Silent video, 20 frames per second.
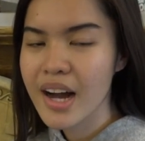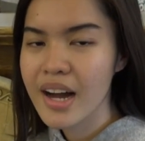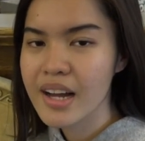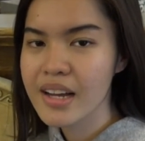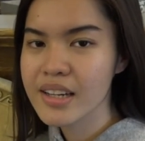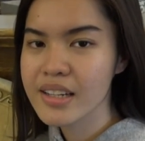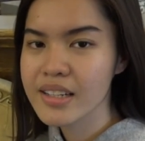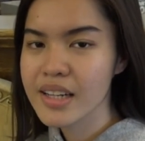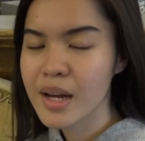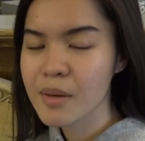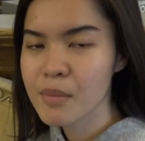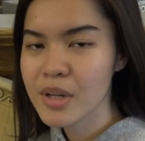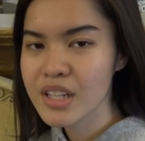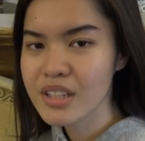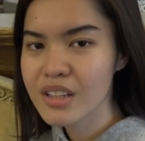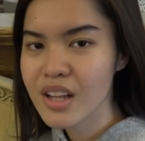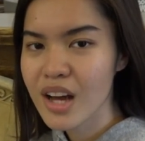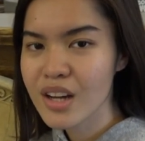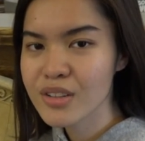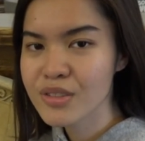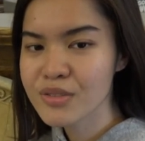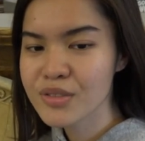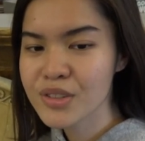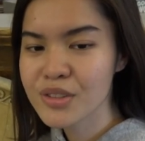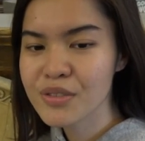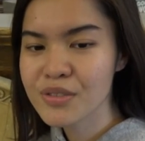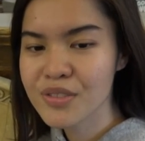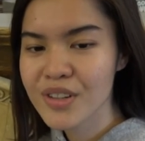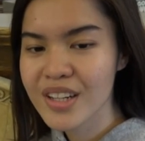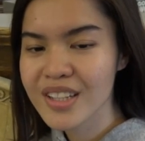And I made a lot of
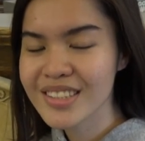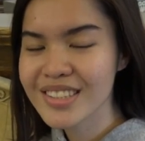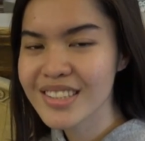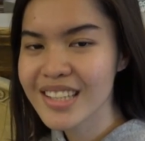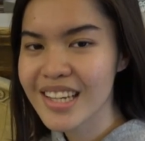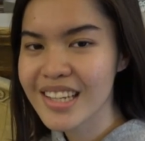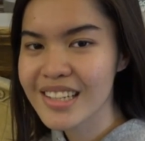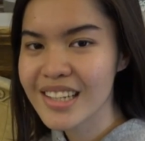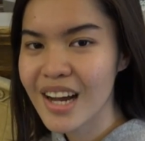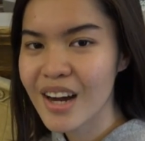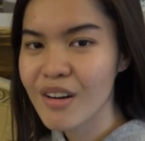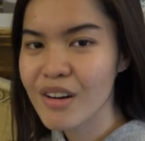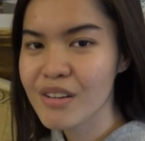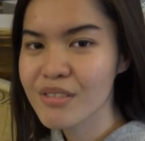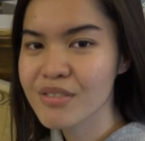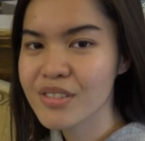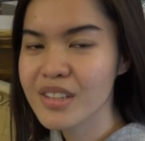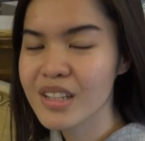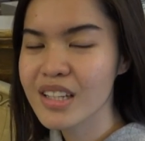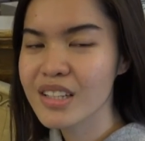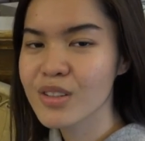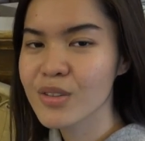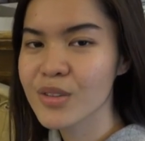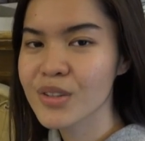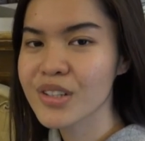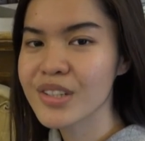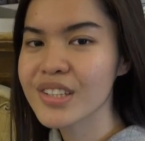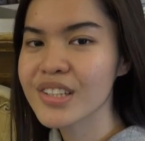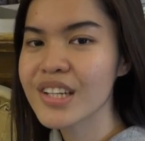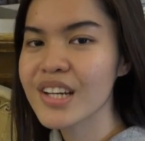new friends and now I feel like
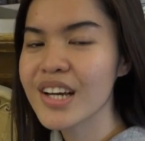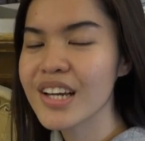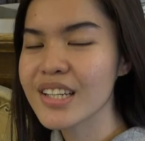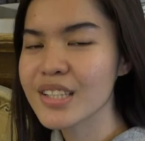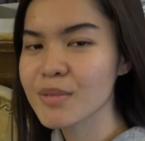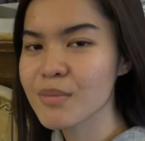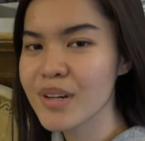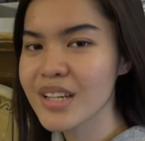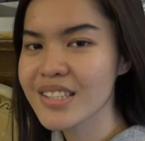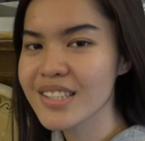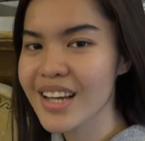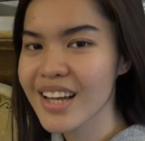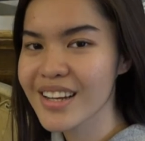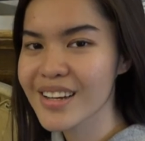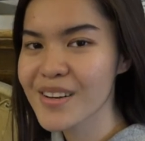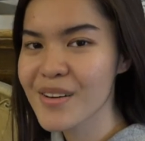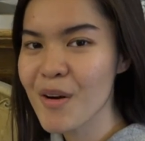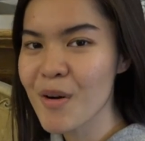Gorton is my second